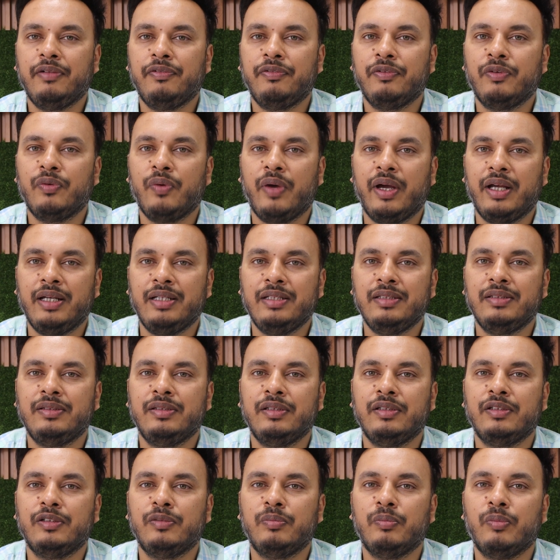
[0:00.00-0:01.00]
if
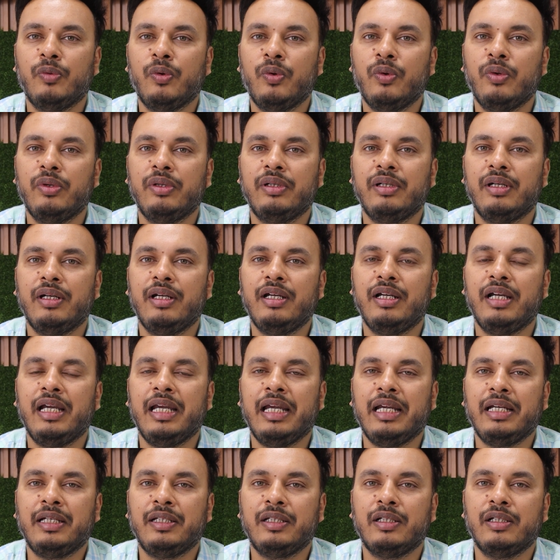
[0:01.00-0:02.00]
queries is more
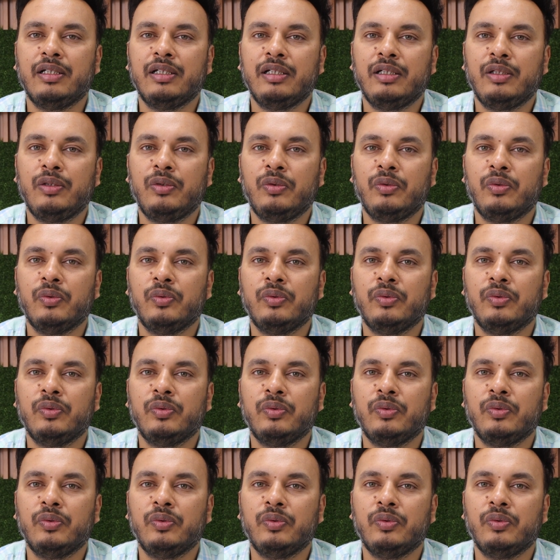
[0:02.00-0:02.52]
related